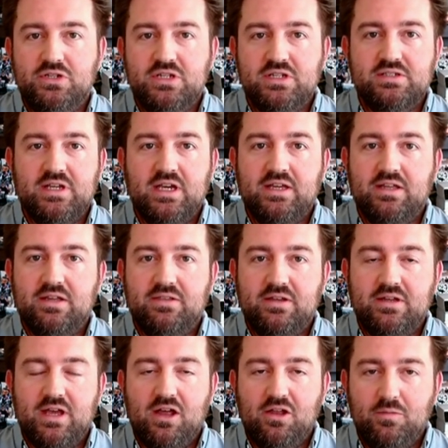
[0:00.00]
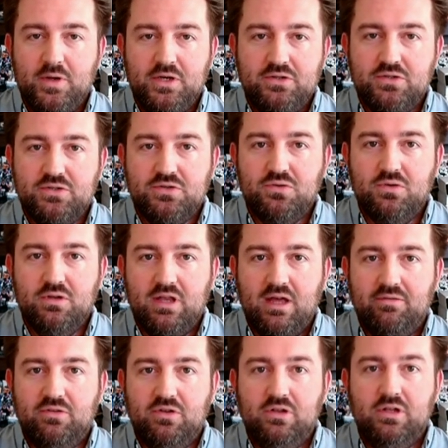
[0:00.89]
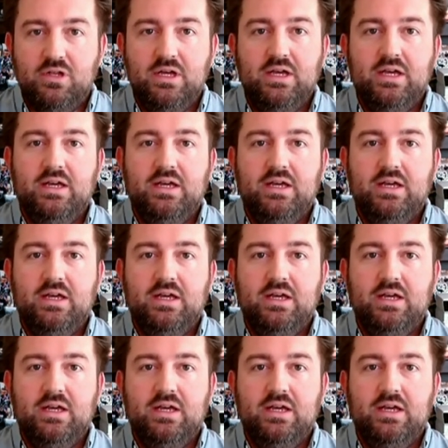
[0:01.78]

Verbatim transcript: just like at the elementary school level.